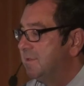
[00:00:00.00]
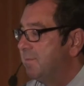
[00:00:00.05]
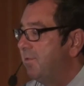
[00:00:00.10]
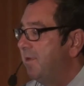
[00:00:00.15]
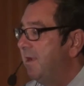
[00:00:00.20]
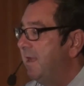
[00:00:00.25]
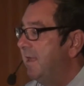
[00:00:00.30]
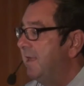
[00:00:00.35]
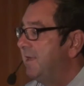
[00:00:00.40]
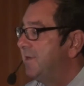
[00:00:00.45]

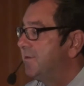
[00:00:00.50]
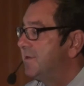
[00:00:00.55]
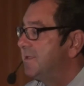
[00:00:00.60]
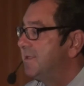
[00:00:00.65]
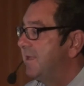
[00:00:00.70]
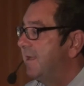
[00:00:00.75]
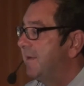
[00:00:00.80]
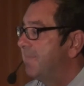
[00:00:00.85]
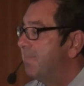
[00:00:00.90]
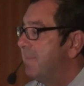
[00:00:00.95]
It's pretty
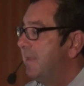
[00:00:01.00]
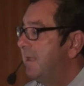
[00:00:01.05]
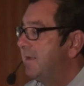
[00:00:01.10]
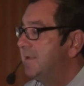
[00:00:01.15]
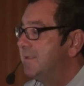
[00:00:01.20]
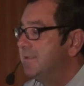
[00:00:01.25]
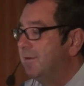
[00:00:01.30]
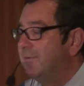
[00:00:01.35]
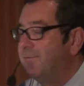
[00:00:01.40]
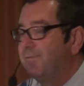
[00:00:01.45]
interesting.
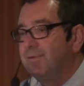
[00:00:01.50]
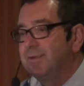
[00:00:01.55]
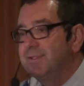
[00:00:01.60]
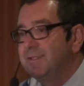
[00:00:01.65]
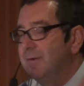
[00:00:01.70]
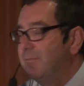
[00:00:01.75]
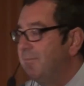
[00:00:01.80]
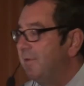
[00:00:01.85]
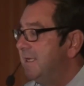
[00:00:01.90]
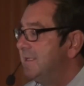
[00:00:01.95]
So
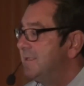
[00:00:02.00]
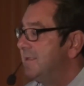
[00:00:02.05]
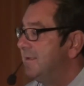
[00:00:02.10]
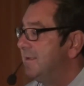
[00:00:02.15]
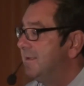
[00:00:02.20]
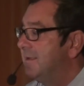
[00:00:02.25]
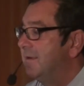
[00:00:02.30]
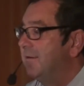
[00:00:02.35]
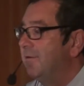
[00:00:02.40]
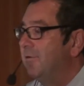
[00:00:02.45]
for some
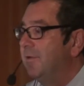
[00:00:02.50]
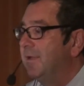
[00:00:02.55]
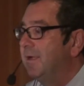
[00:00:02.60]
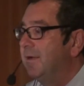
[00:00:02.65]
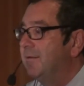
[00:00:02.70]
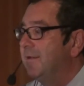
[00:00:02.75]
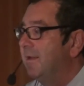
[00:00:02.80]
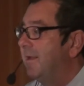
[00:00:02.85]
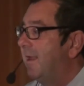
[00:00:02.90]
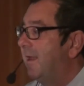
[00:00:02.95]
reason
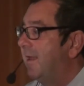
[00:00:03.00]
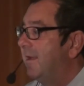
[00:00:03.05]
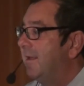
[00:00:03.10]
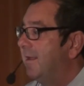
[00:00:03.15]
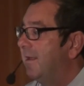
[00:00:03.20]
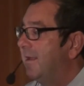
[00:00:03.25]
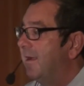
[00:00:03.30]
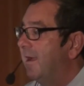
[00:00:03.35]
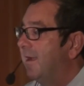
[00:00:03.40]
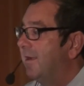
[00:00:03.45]
earlier
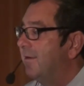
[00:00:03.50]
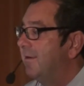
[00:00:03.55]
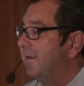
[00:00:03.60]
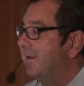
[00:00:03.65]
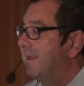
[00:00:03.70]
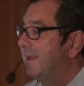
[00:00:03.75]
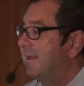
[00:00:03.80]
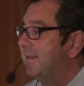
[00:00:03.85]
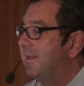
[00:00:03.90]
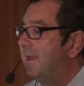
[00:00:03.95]
today I
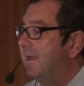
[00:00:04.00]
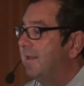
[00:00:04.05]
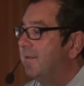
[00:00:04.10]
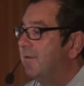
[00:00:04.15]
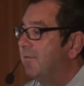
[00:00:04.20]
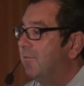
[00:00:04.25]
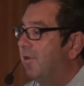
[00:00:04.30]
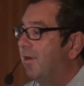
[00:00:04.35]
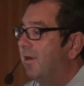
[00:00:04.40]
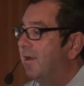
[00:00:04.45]
couldn't get
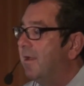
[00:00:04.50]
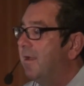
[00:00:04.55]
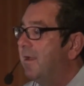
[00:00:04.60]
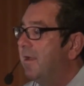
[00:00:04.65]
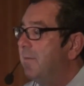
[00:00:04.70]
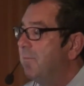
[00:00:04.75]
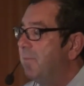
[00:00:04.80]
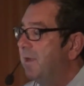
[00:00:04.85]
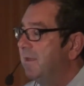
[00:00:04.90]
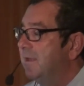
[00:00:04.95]
that to work.
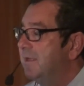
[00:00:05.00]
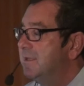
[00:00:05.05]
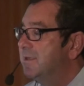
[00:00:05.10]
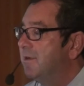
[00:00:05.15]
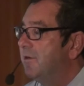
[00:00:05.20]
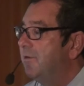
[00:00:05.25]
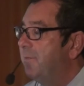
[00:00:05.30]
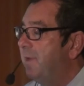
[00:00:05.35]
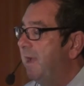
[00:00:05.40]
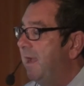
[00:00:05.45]
But
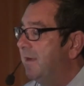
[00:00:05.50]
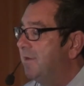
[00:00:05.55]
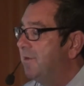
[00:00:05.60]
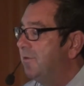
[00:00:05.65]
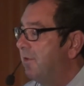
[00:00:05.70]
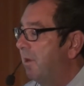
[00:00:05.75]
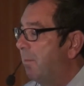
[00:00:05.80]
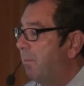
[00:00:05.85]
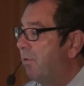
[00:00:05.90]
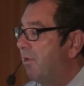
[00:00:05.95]
let's go
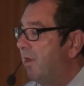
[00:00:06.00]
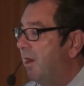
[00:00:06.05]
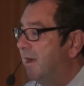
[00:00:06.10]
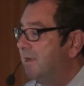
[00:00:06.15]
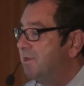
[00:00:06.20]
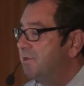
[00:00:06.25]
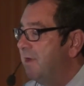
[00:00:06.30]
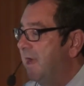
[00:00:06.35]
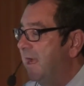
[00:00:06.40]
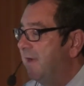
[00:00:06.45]
back to our
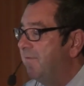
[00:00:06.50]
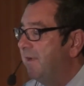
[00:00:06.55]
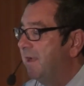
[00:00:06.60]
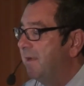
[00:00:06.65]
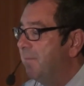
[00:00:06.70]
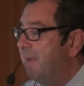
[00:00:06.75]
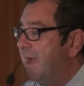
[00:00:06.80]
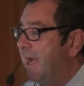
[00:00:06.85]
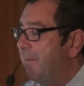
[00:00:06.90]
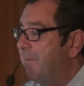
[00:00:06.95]
Prague
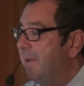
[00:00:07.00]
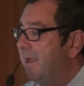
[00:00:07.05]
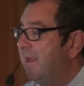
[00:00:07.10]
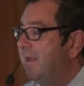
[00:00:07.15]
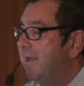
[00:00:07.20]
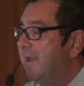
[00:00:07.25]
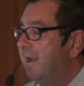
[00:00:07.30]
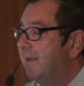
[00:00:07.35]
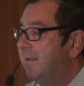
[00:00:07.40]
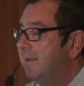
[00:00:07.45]
traffic
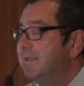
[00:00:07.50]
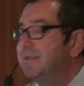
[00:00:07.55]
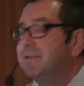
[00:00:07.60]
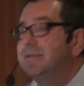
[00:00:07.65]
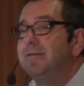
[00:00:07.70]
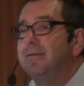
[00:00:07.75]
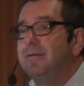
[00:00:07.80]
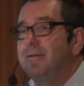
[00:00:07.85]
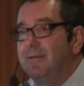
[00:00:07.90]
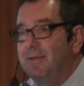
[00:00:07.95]
map and
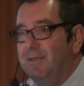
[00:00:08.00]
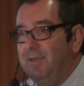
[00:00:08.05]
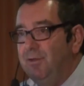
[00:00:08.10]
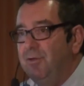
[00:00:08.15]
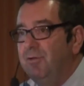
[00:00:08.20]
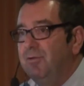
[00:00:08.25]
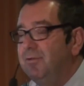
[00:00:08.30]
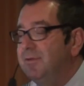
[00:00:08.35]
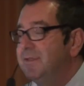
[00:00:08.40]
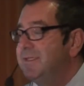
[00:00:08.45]
let's
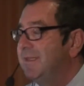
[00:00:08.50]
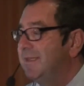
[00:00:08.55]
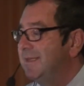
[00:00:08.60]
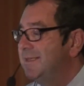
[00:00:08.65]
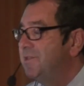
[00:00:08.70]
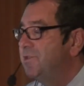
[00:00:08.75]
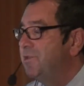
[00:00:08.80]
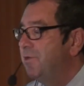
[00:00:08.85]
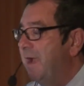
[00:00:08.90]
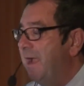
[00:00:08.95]

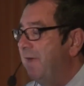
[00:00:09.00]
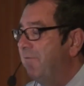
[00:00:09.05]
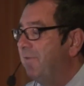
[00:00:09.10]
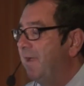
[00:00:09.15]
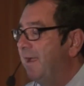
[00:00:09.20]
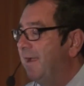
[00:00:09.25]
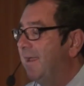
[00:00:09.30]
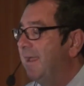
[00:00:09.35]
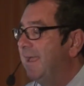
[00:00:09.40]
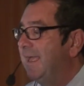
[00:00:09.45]
use this
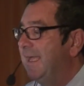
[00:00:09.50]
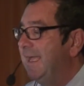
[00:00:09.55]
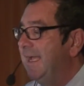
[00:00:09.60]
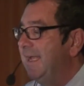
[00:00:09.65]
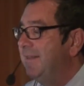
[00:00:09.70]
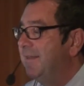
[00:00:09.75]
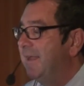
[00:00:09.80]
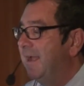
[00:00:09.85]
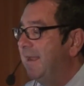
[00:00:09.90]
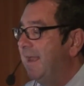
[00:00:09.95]
traffic
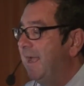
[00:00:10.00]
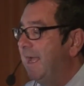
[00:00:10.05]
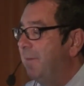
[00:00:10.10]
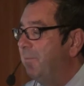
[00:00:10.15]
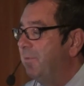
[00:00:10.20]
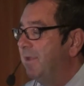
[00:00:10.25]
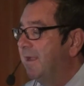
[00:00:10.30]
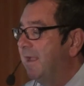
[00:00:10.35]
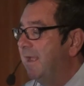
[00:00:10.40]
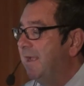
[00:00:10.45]
in
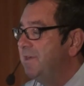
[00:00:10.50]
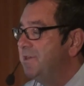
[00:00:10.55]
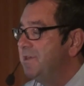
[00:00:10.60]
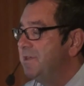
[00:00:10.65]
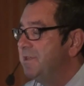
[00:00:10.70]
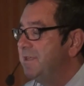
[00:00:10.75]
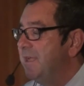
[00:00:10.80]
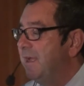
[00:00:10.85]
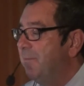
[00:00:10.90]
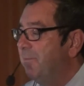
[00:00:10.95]
that
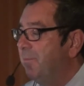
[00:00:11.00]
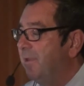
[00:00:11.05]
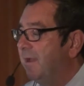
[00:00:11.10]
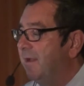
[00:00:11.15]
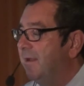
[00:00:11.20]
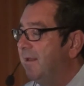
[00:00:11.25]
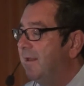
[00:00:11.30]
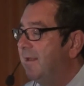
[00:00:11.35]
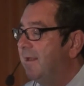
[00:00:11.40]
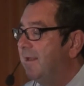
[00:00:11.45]
application
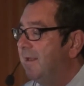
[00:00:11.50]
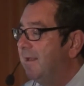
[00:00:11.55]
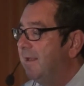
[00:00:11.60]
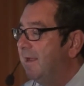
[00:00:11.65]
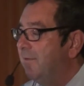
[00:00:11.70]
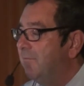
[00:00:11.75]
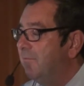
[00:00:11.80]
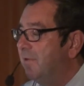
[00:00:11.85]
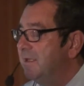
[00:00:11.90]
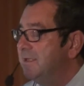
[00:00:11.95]
template.
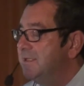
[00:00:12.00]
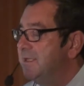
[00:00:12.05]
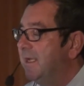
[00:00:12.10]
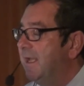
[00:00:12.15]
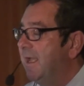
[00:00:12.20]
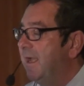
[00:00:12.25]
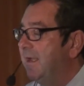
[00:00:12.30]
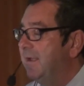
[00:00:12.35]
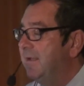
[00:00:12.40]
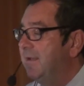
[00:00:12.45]
And
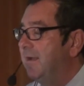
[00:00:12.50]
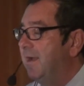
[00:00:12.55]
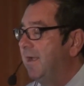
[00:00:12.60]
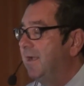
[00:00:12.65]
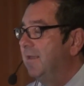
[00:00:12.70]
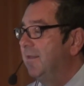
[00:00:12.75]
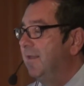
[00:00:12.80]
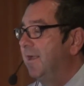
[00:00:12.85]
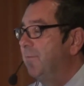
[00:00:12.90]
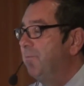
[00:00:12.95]
once
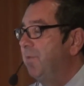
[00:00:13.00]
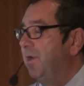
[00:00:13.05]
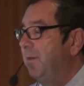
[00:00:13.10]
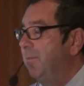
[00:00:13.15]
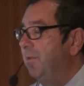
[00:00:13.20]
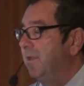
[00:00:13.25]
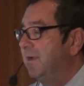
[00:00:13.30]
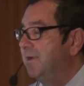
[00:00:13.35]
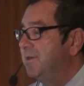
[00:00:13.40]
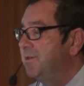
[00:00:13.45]
again, I
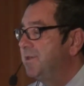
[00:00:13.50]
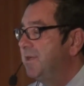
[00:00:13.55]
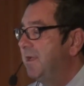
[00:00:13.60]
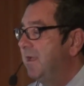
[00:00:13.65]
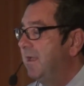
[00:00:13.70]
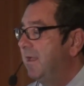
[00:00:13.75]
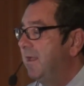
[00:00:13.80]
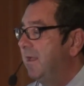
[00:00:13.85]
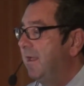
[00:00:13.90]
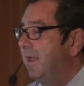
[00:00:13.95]
click
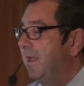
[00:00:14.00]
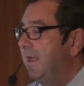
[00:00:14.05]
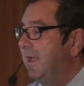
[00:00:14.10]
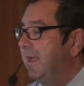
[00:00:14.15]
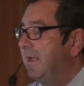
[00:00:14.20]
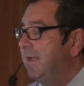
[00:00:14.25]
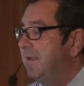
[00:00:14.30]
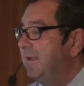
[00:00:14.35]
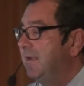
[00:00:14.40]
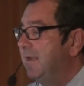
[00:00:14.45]
Publish.
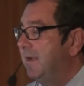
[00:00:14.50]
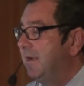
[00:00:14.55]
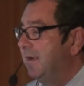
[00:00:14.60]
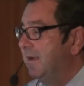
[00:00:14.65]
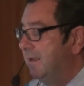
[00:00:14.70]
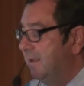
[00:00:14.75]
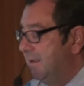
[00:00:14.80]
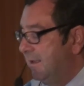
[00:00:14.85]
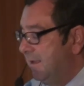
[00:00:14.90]
And